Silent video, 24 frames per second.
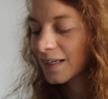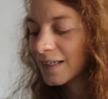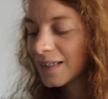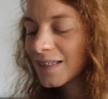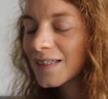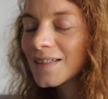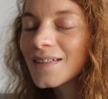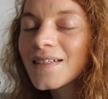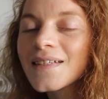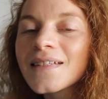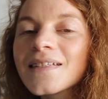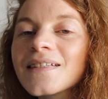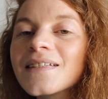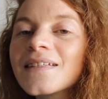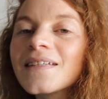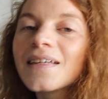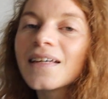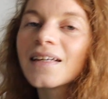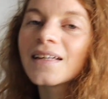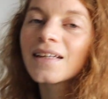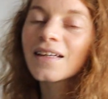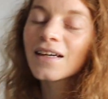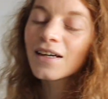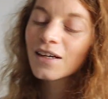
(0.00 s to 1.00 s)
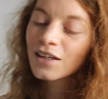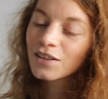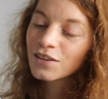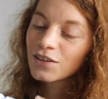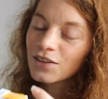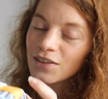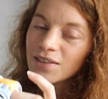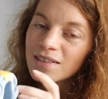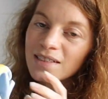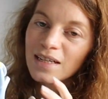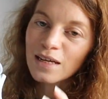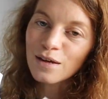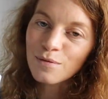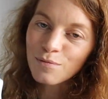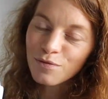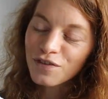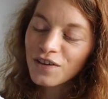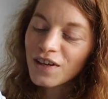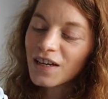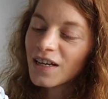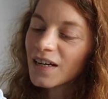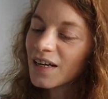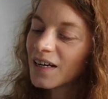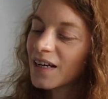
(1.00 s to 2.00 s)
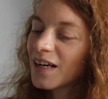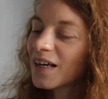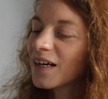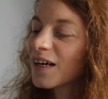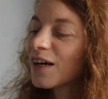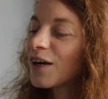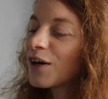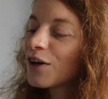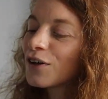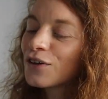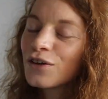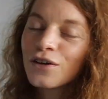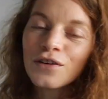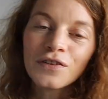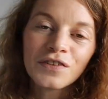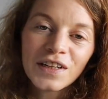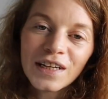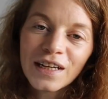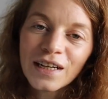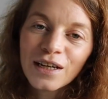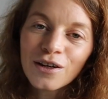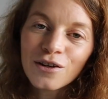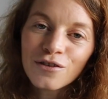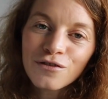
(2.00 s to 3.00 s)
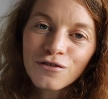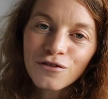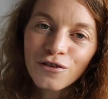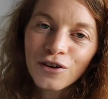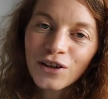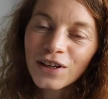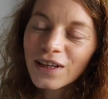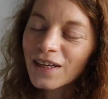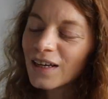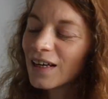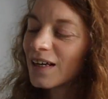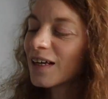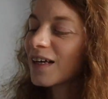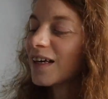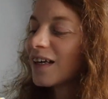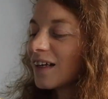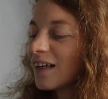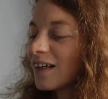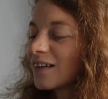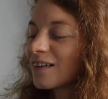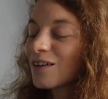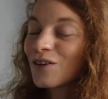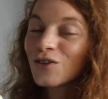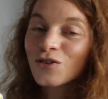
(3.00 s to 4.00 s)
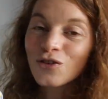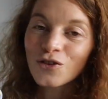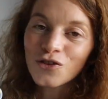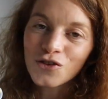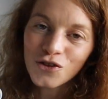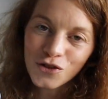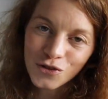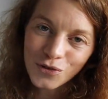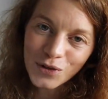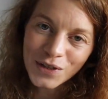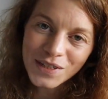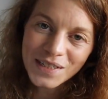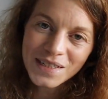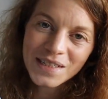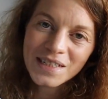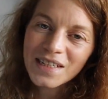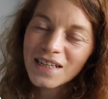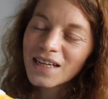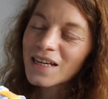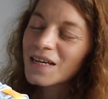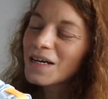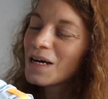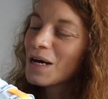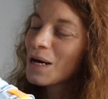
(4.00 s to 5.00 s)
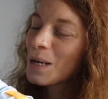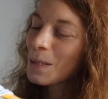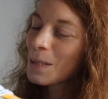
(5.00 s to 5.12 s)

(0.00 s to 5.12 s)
it is still the same feeling, the feeling of running in the trusty